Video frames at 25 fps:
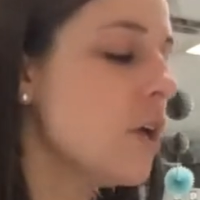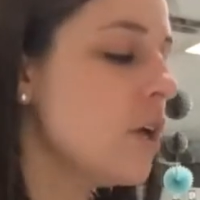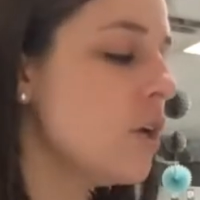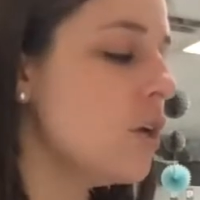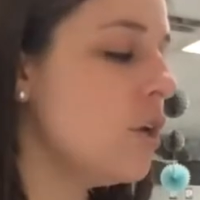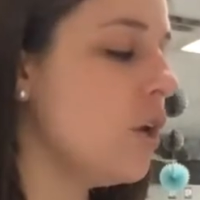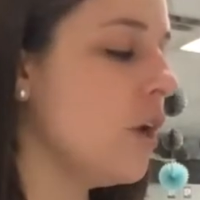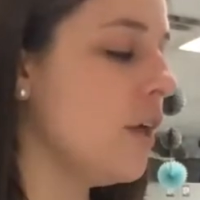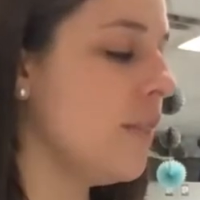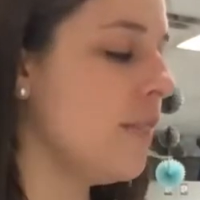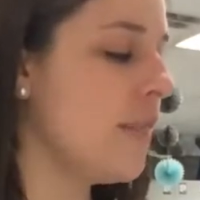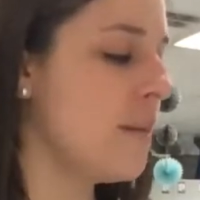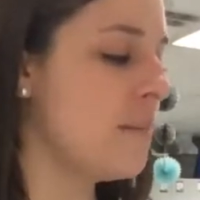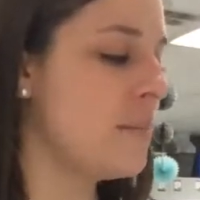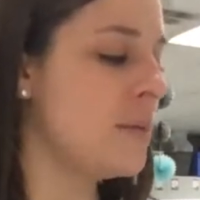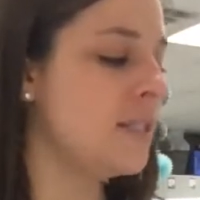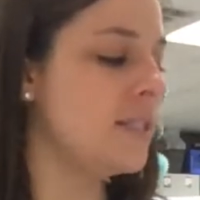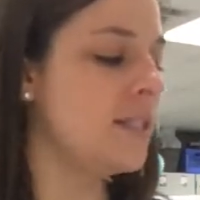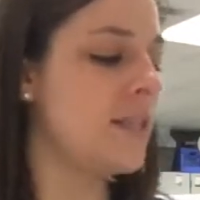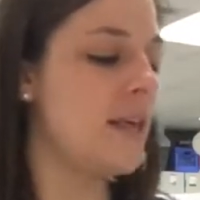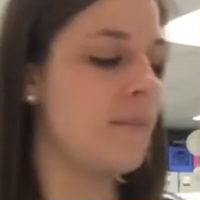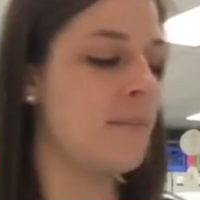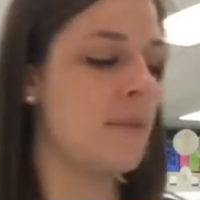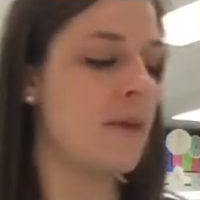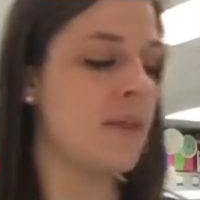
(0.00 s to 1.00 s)
Good, that means
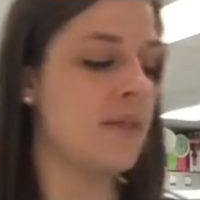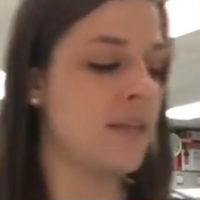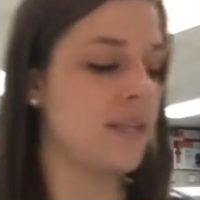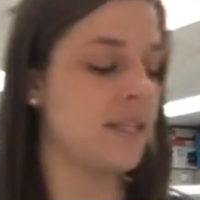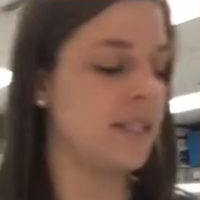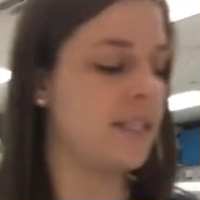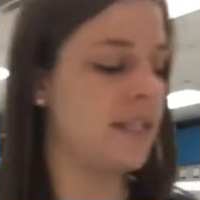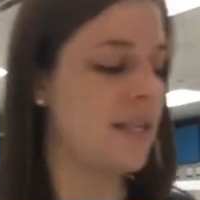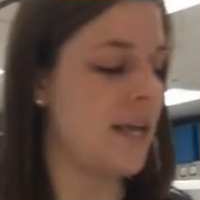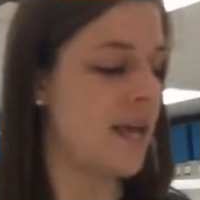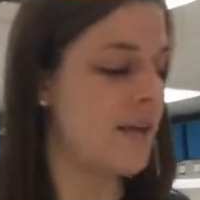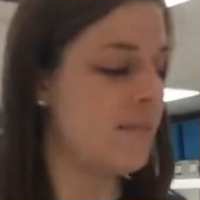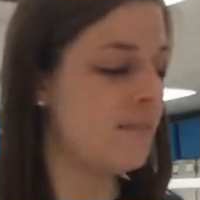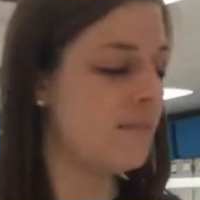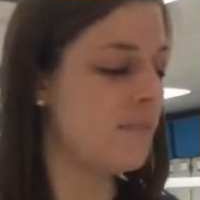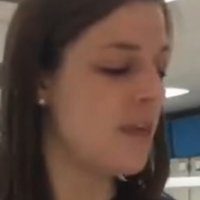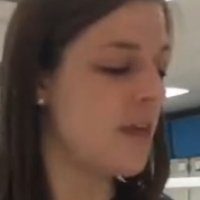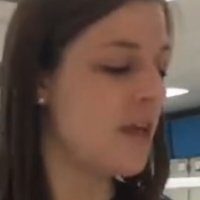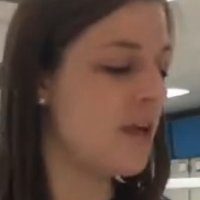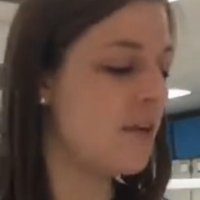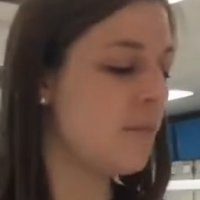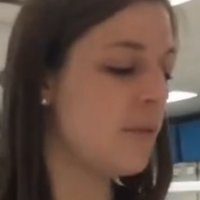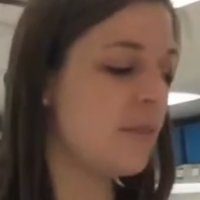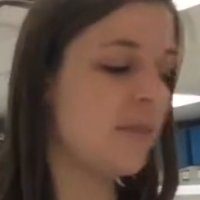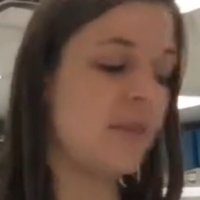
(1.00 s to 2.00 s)
they mean the same
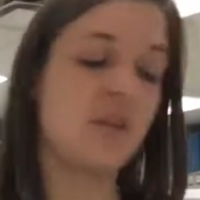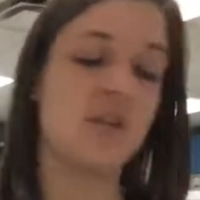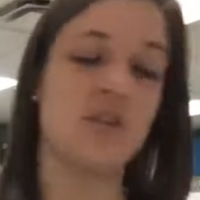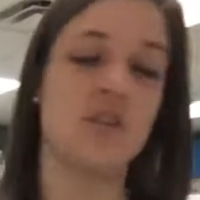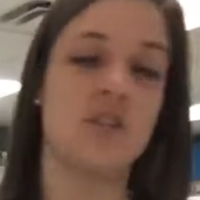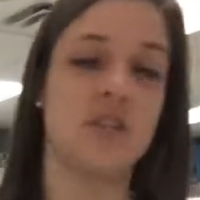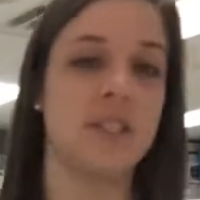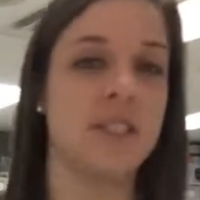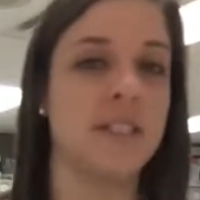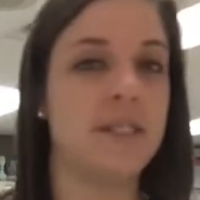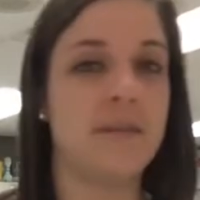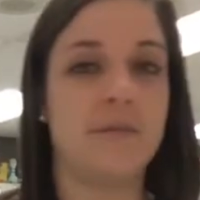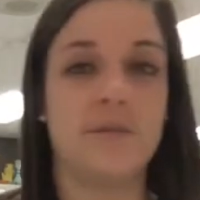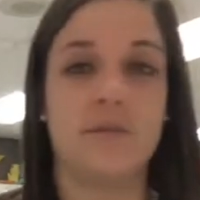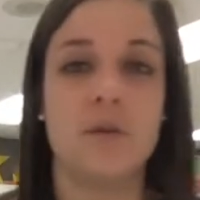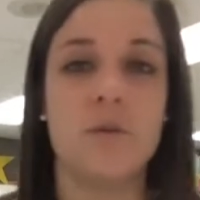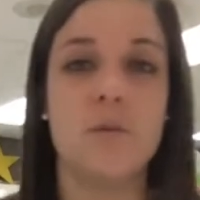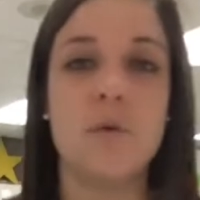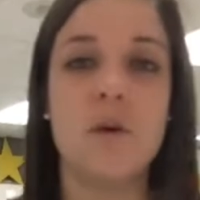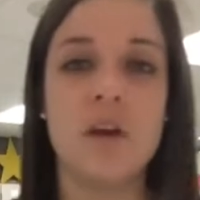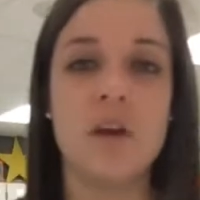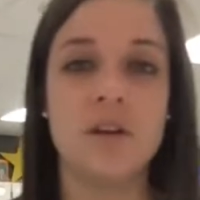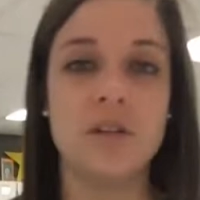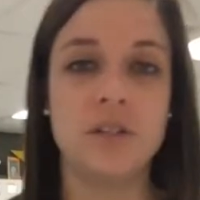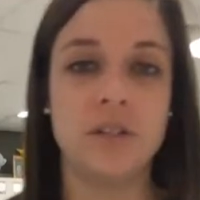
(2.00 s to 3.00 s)
thing, but they're just different
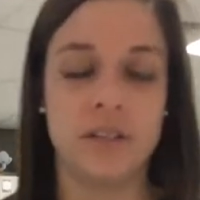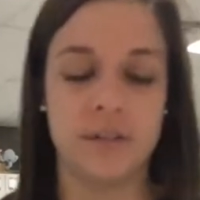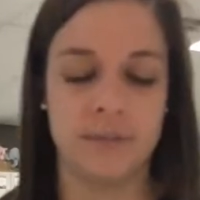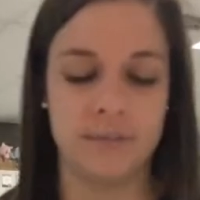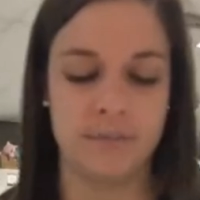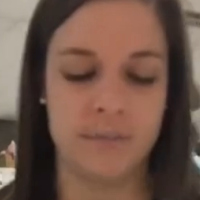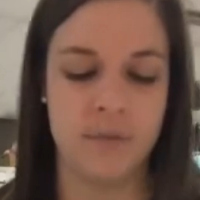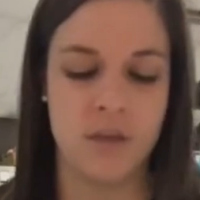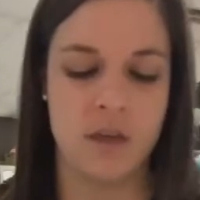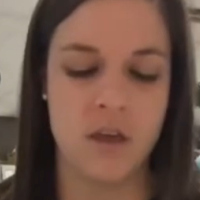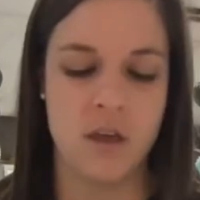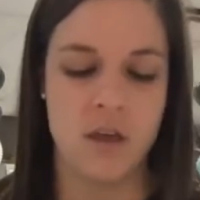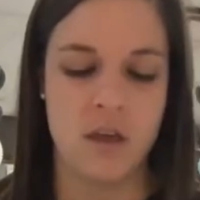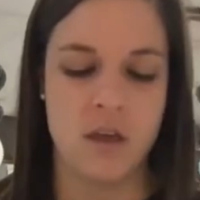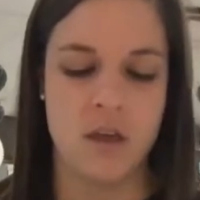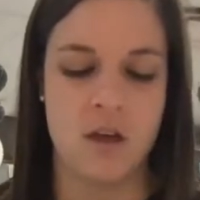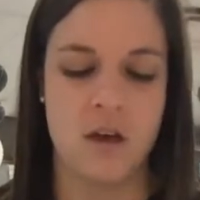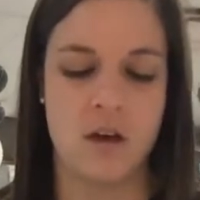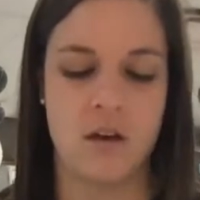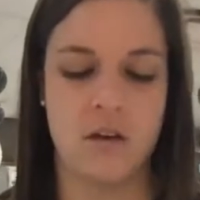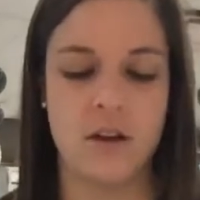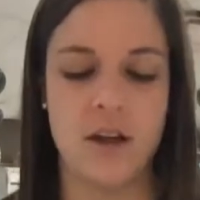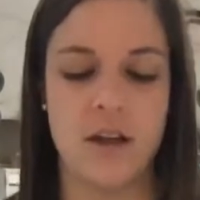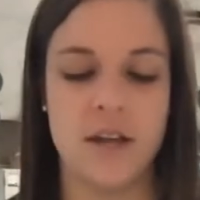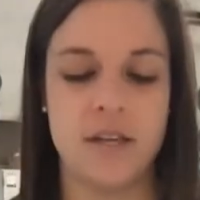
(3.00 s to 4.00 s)
words.
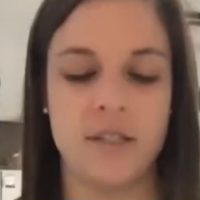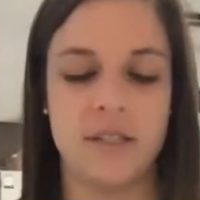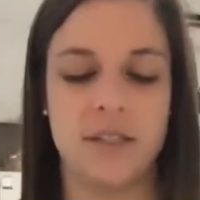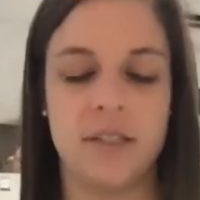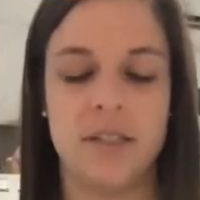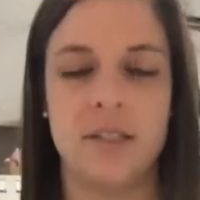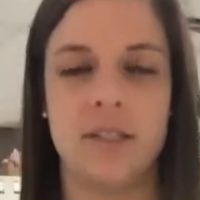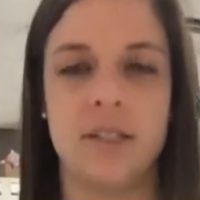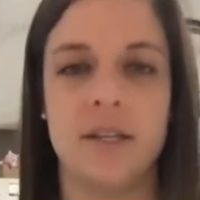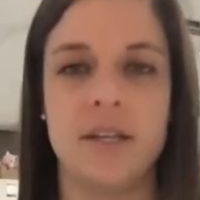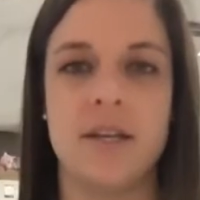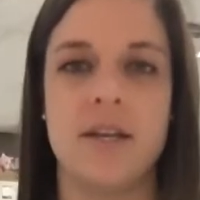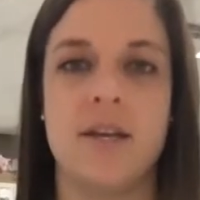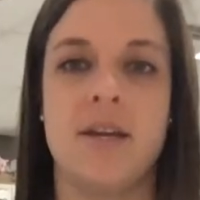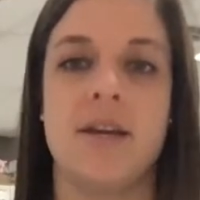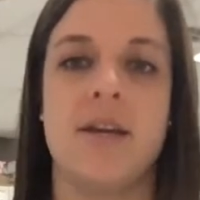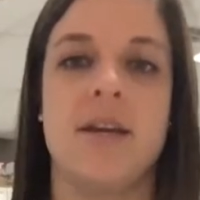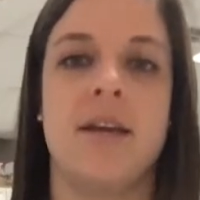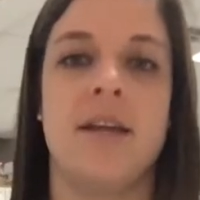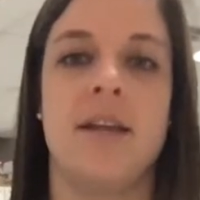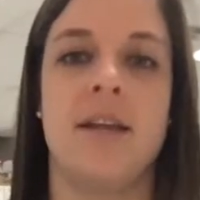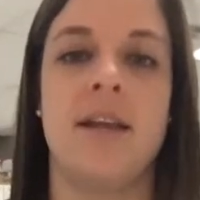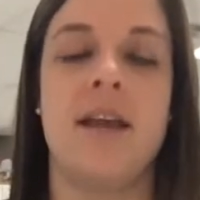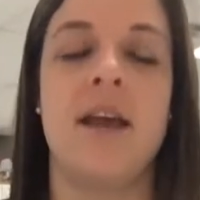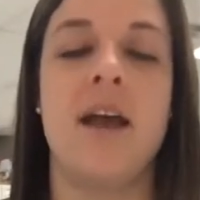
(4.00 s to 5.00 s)
All right,
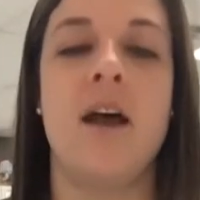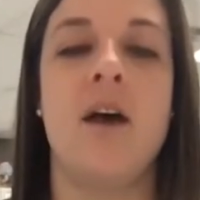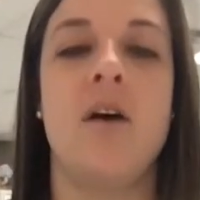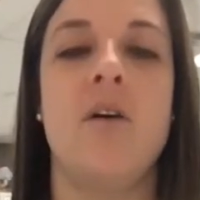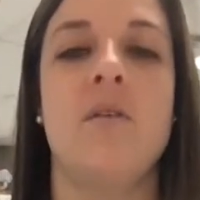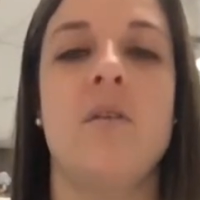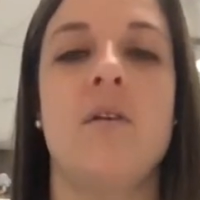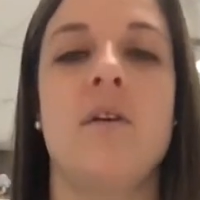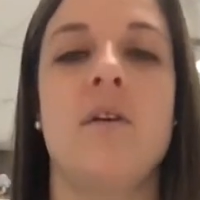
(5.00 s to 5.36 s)
now,